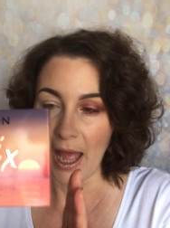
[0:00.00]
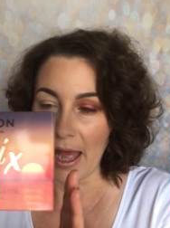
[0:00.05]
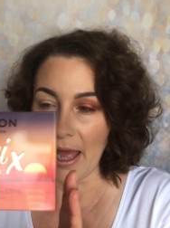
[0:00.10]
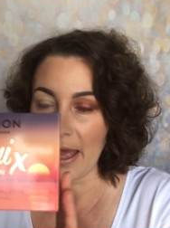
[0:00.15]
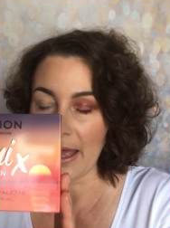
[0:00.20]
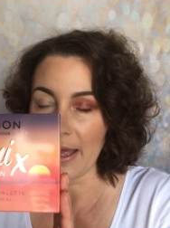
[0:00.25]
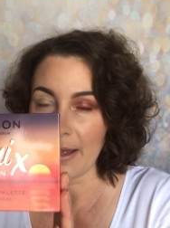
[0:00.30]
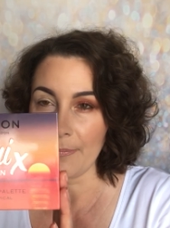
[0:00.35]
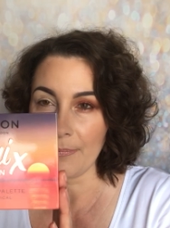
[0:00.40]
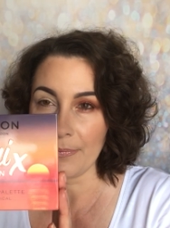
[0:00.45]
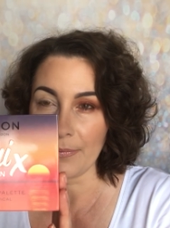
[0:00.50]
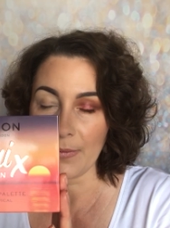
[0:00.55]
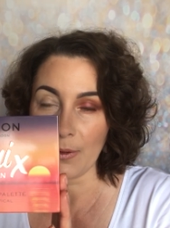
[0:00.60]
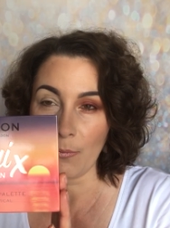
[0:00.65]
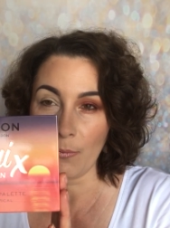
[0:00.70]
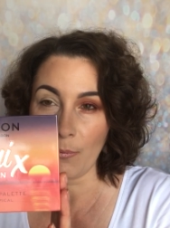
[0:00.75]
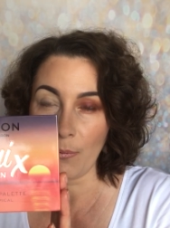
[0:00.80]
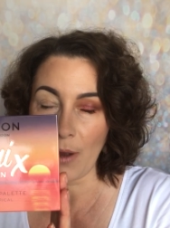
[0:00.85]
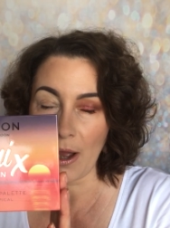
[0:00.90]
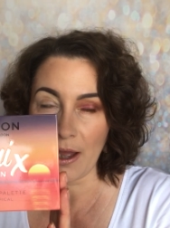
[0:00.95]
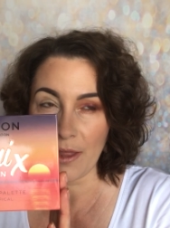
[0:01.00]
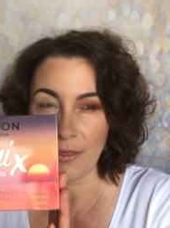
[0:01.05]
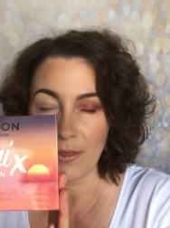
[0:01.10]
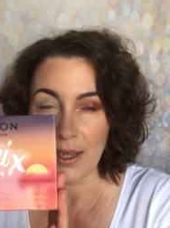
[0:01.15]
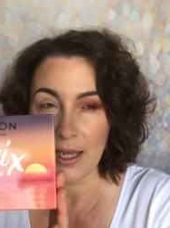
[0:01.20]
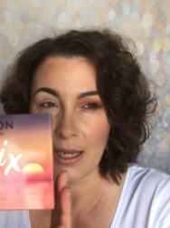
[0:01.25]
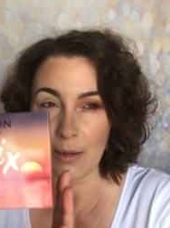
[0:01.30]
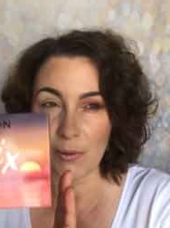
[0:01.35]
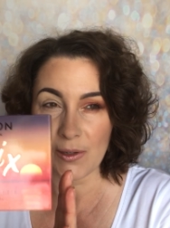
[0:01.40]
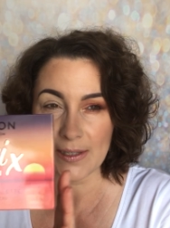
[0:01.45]
Um, I
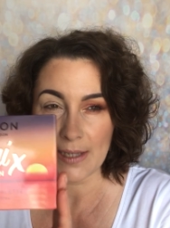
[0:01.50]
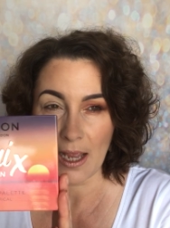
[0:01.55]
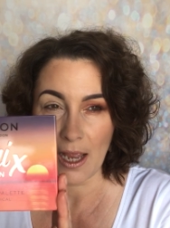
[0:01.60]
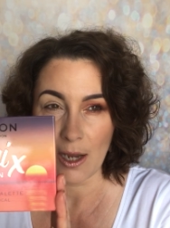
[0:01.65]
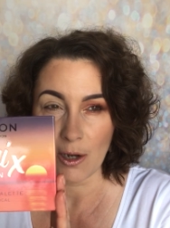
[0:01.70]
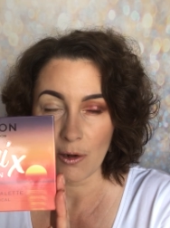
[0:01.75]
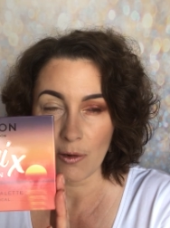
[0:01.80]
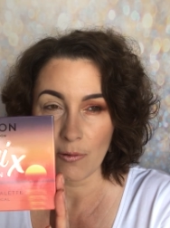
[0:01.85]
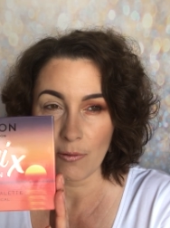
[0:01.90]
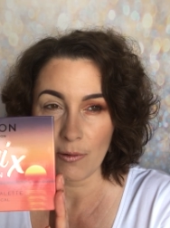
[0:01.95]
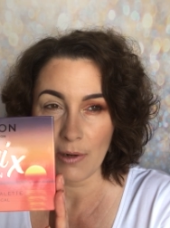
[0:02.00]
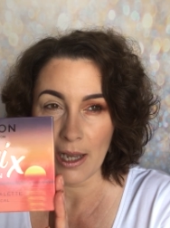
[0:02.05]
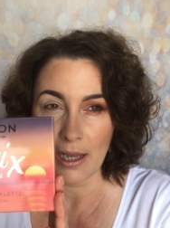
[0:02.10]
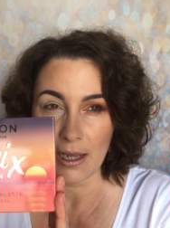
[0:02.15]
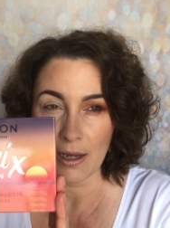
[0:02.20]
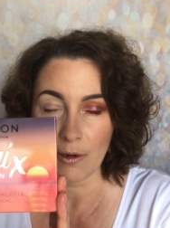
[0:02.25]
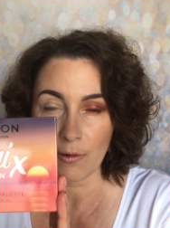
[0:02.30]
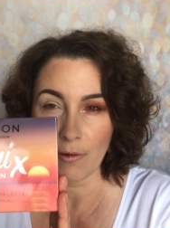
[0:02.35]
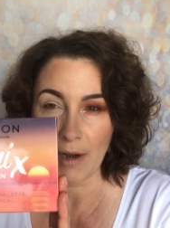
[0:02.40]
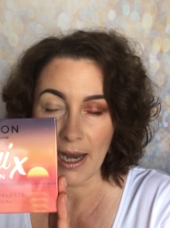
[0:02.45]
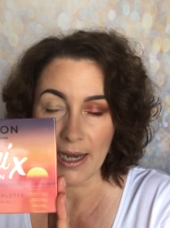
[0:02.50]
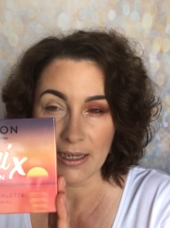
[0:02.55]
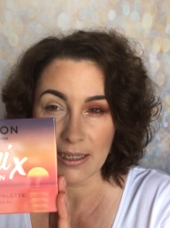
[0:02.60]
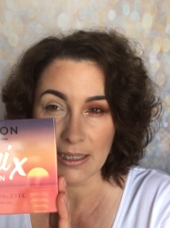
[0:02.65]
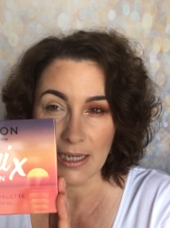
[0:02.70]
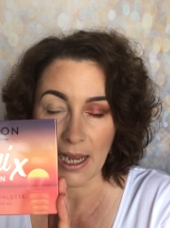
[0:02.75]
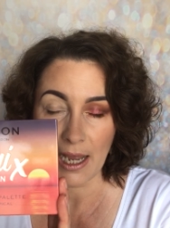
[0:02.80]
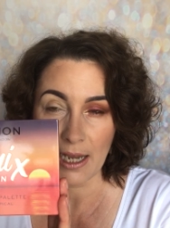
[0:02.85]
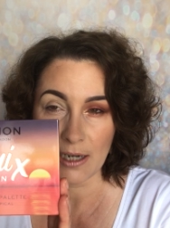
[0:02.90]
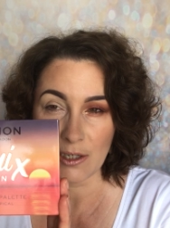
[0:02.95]
think it was her, her
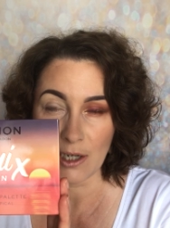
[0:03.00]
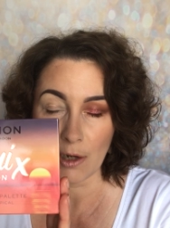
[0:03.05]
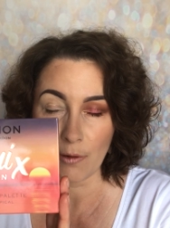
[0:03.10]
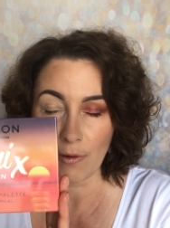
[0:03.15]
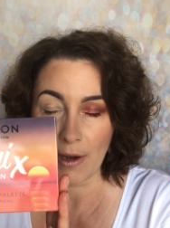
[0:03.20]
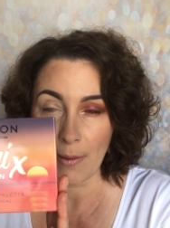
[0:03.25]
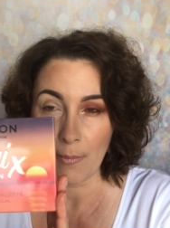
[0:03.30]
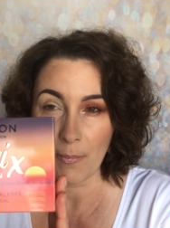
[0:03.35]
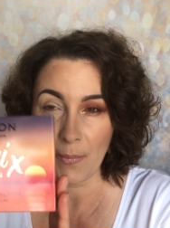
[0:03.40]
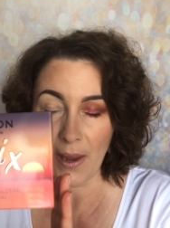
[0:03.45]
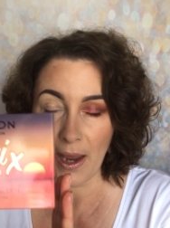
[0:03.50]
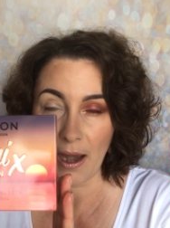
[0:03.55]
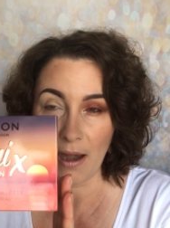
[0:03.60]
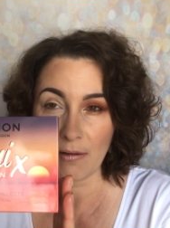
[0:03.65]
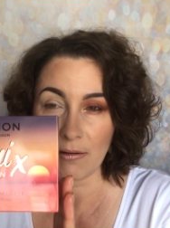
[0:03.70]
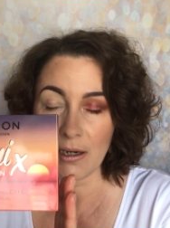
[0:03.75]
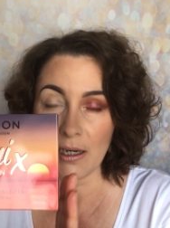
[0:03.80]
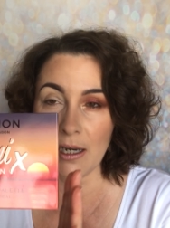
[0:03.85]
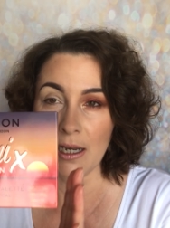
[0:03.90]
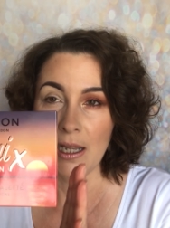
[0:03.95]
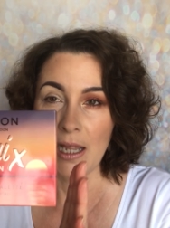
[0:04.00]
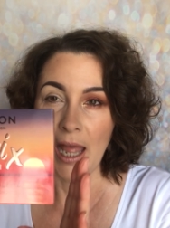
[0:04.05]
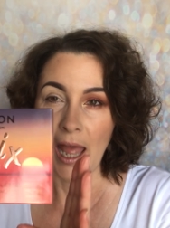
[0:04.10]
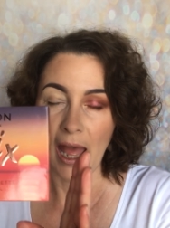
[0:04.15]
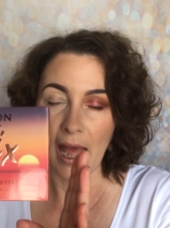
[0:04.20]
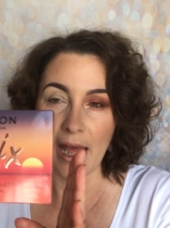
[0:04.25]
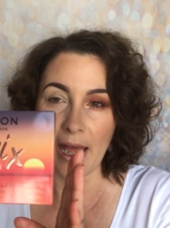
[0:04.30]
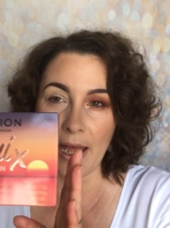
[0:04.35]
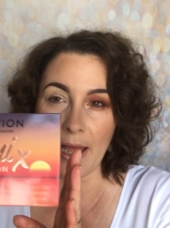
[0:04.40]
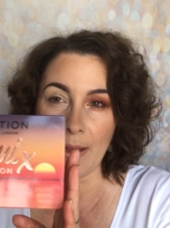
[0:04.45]
granddad, her grandparent,
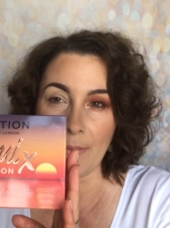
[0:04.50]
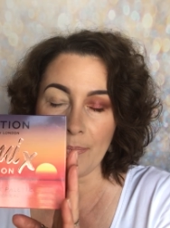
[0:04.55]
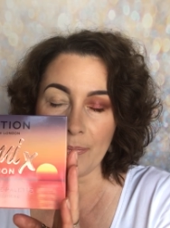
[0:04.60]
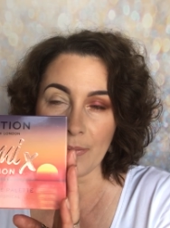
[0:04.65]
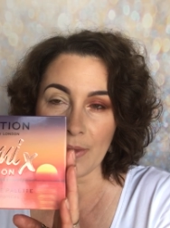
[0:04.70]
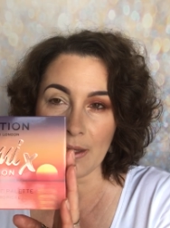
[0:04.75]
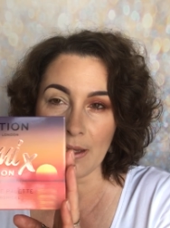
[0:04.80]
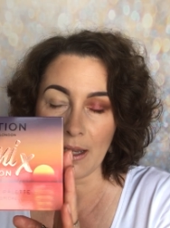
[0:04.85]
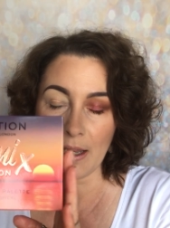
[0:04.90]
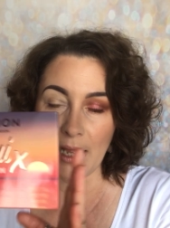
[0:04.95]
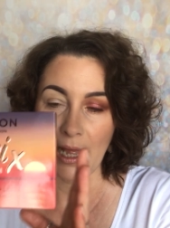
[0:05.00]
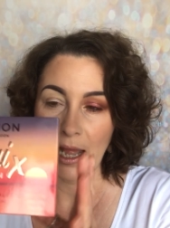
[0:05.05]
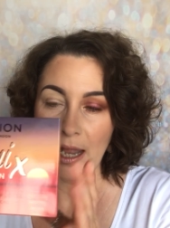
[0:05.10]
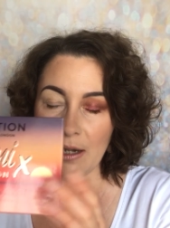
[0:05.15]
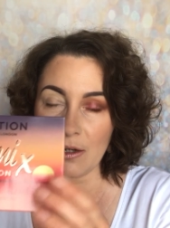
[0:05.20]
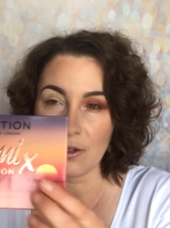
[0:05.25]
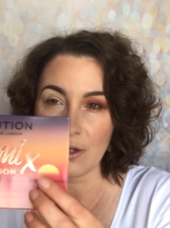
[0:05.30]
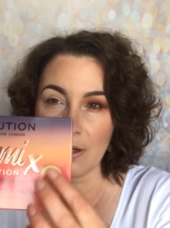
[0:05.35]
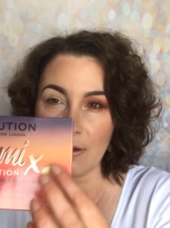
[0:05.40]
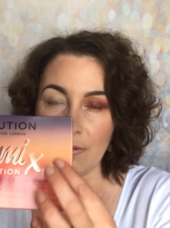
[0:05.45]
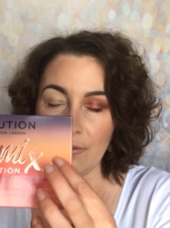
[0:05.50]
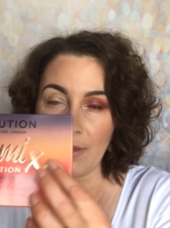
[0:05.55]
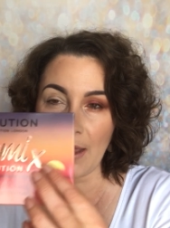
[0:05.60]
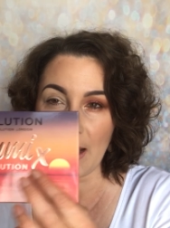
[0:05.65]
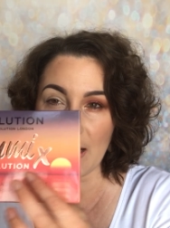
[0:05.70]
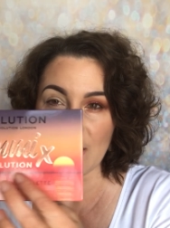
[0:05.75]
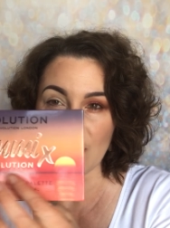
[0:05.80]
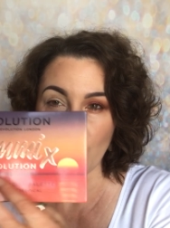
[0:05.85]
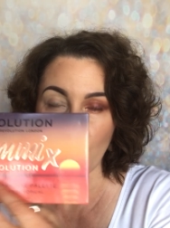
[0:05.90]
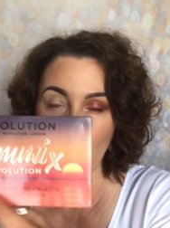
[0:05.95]
um, and
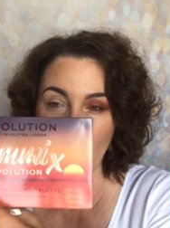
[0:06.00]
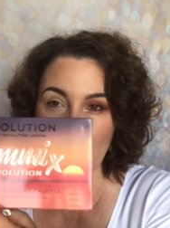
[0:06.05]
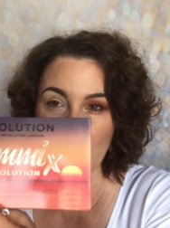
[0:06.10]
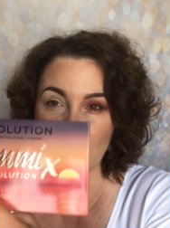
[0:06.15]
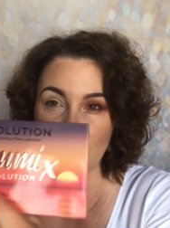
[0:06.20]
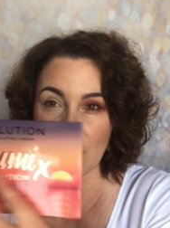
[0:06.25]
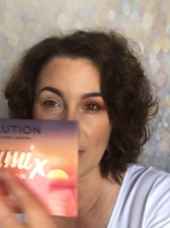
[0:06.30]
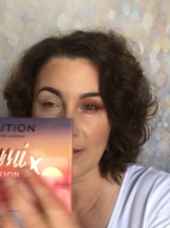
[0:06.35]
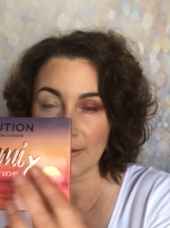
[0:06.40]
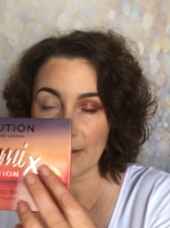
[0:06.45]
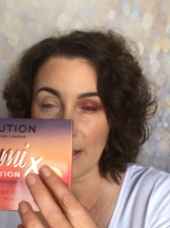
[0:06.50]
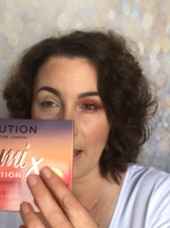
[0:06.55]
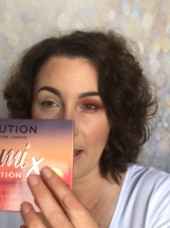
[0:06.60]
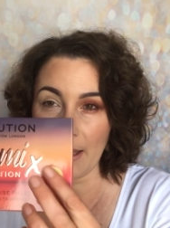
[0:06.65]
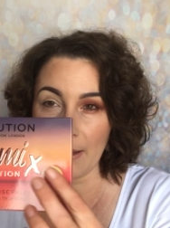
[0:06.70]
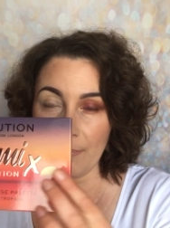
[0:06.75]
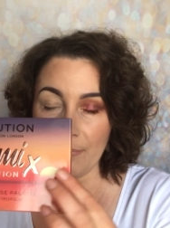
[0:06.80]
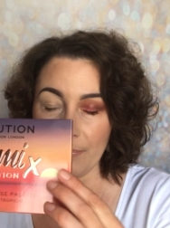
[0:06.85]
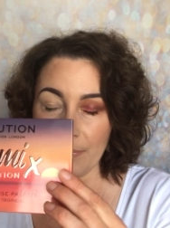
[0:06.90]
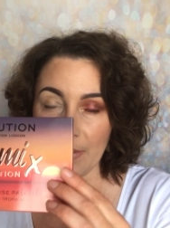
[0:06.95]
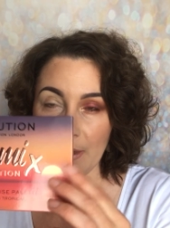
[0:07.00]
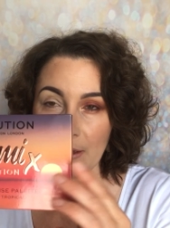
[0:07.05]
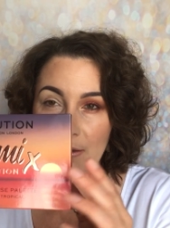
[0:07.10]
that is why she's um,